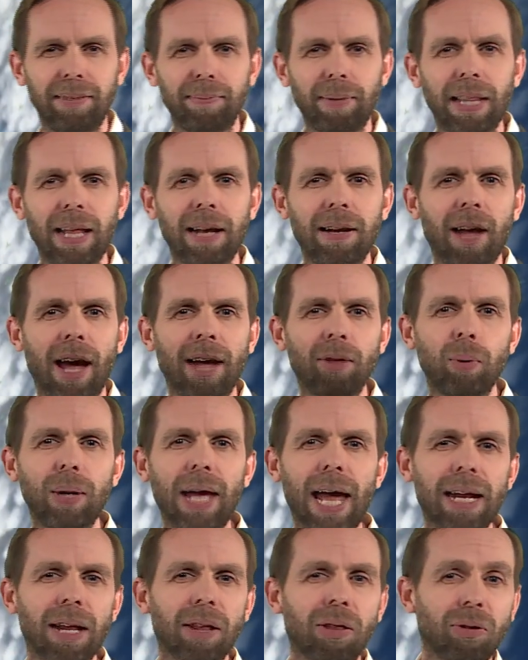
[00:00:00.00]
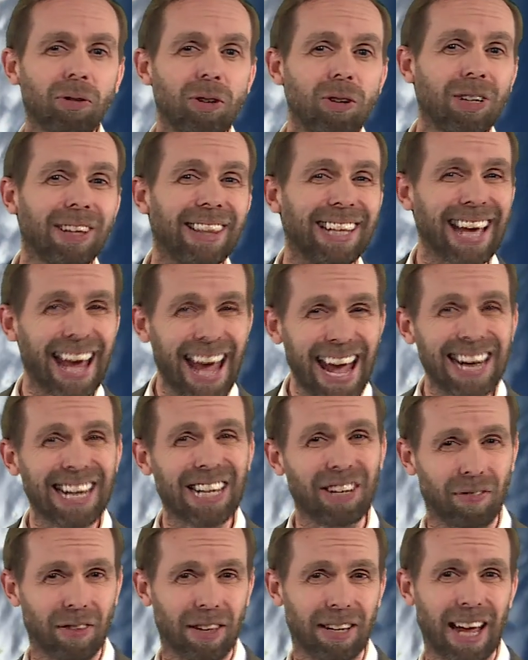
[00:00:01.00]
But then as we head through to the
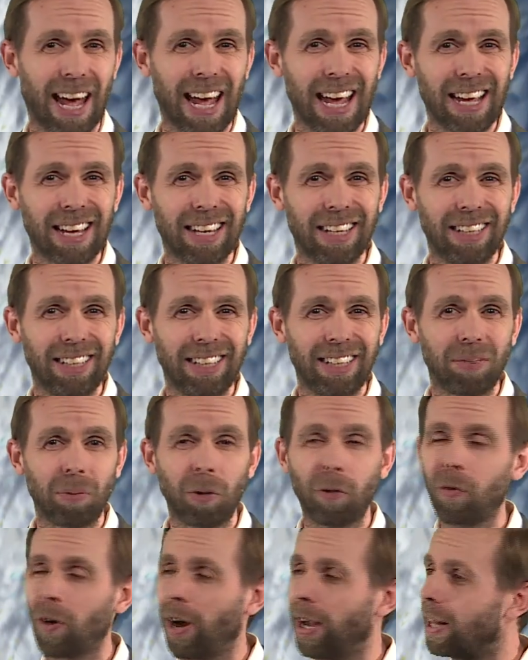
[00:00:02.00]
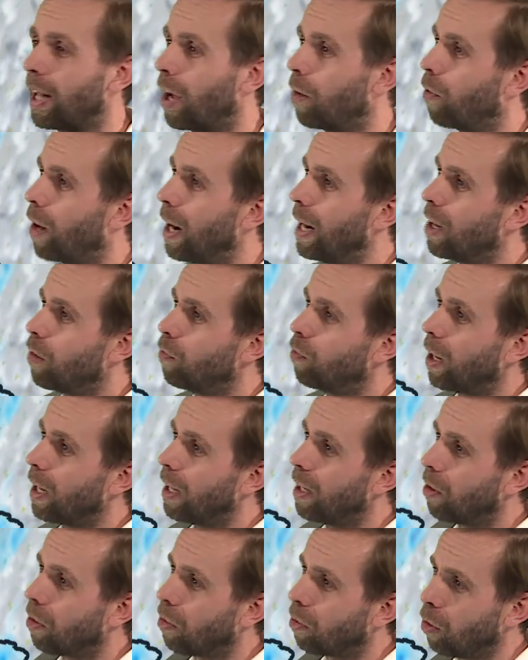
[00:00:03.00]
end of the day, we'll find that rain
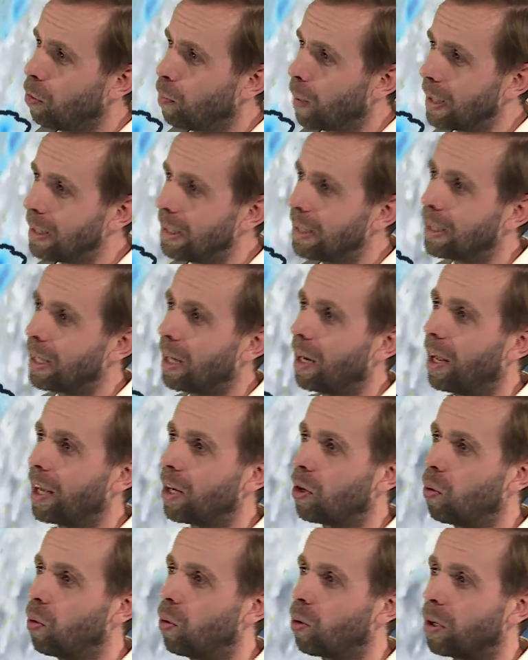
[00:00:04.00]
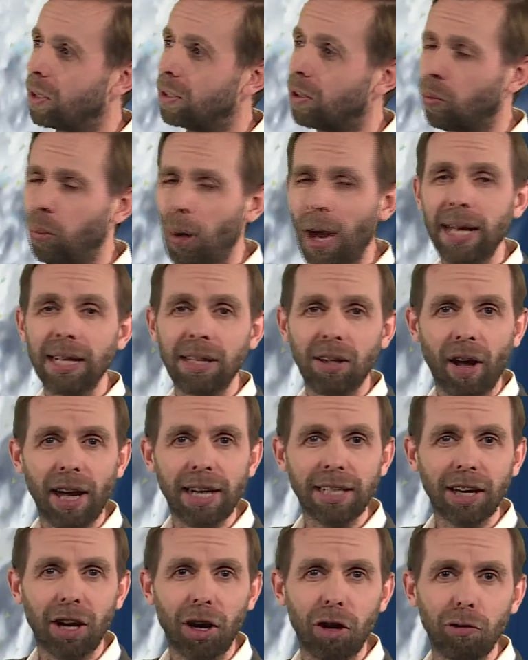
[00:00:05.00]
running through places like Auckland. A wet
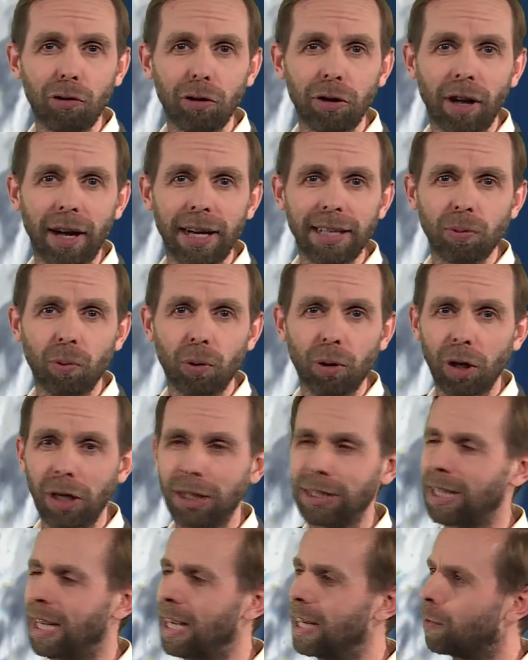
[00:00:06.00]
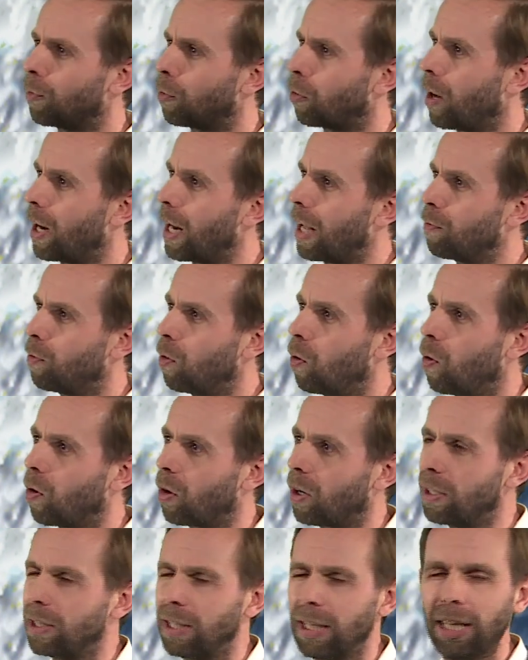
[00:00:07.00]
night overnight Thursday into Friday for
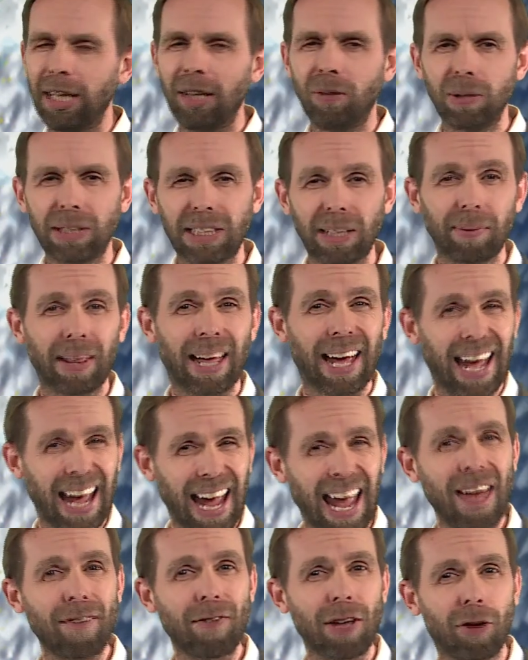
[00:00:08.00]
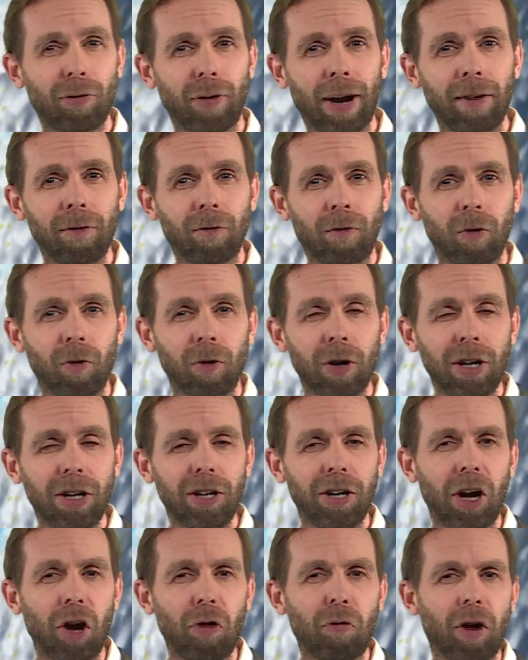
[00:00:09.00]
Auckland, with some of that heavier rainfall
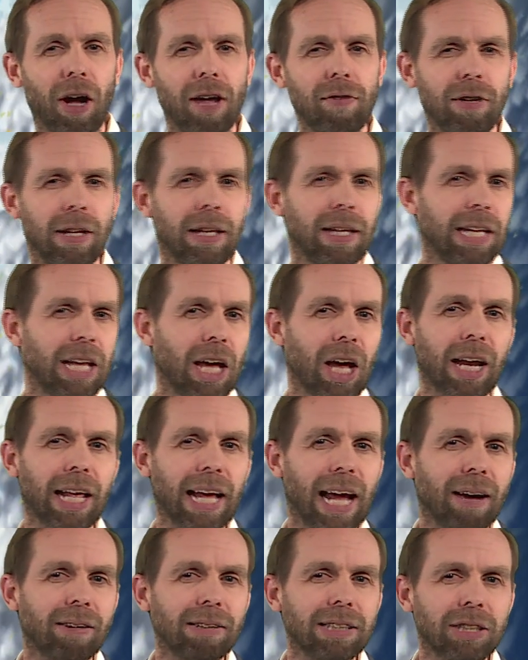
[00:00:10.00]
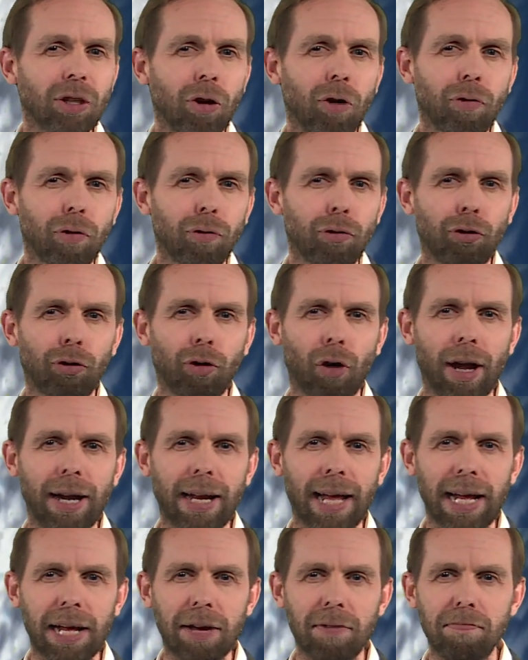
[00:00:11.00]
arriving in the early hours of
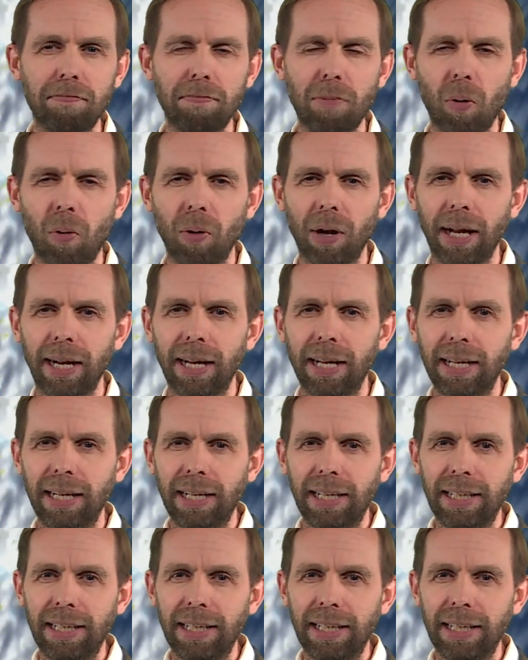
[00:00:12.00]
Friday morning.